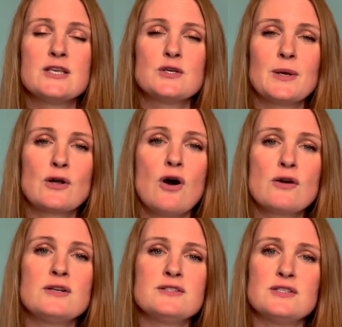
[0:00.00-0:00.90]
So we're
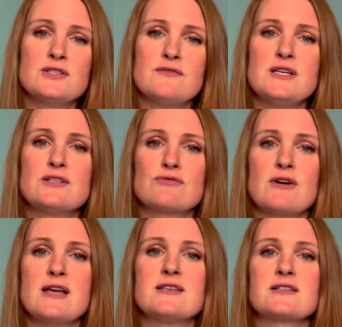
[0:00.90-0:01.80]
cognizant of these
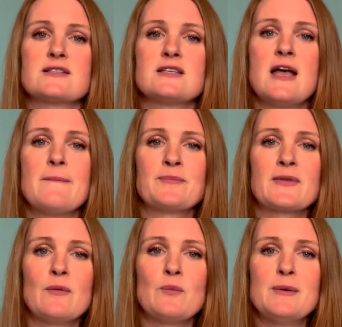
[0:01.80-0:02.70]
risks,
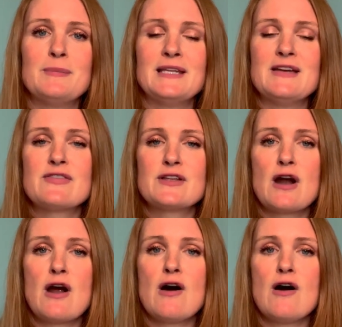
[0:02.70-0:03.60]
and we believe that
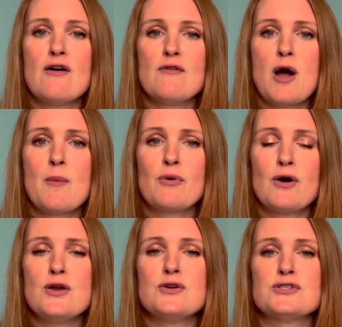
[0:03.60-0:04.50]
our
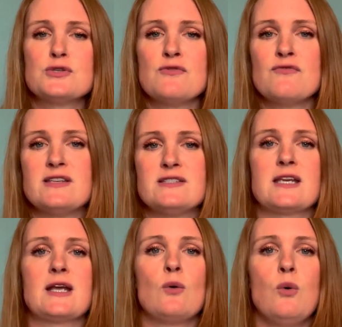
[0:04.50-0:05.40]
approach to
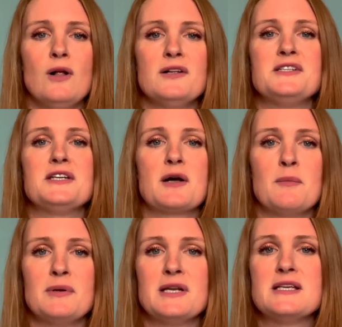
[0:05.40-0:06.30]
investing in quality
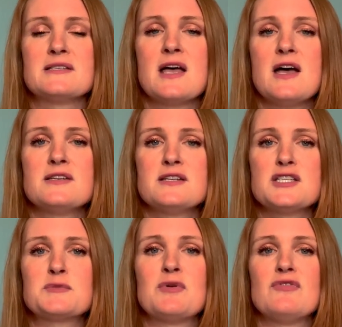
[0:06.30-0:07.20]
companies
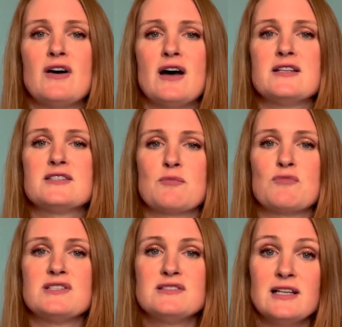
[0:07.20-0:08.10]
does provide some
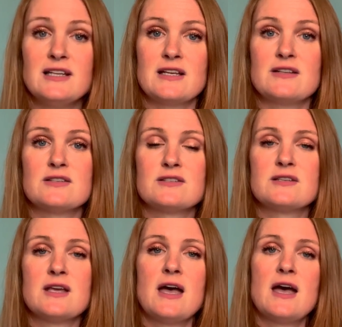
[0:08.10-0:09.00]

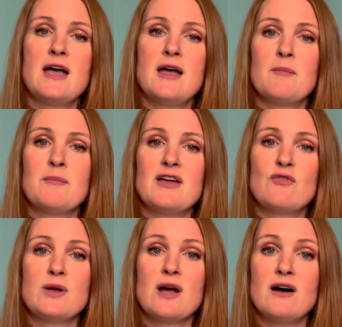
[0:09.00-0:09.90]
resilience
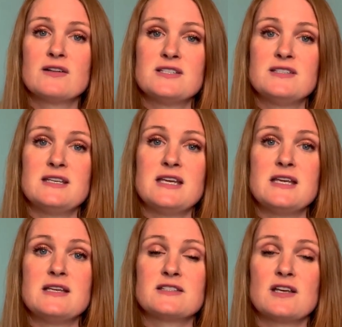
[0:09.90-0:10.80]
if we are to
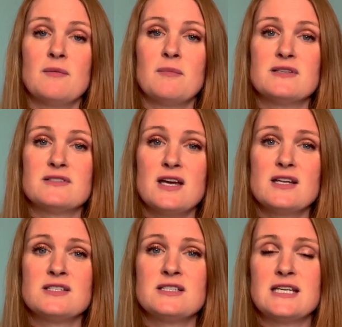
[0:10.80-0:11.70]
see some
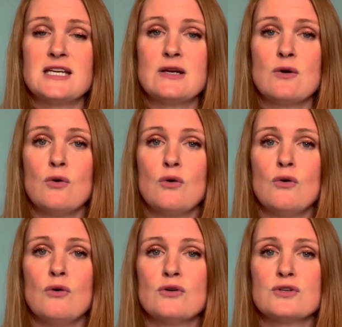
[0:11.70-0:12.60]
uncertainty
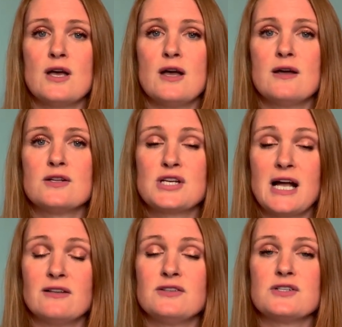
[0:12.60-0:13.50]
or
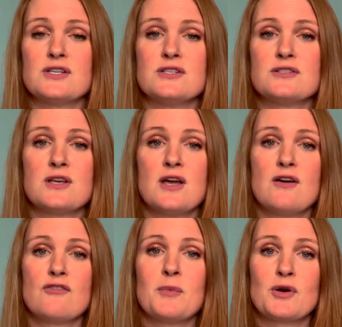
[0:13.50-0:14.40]
challenges
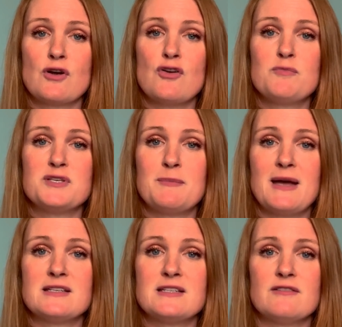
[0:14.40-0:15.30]
from a growth
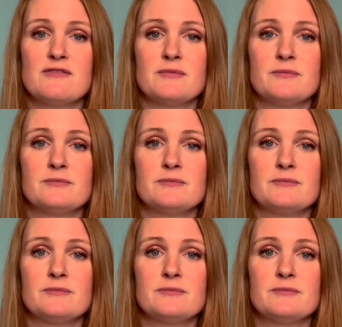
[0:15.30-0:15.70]
perspective.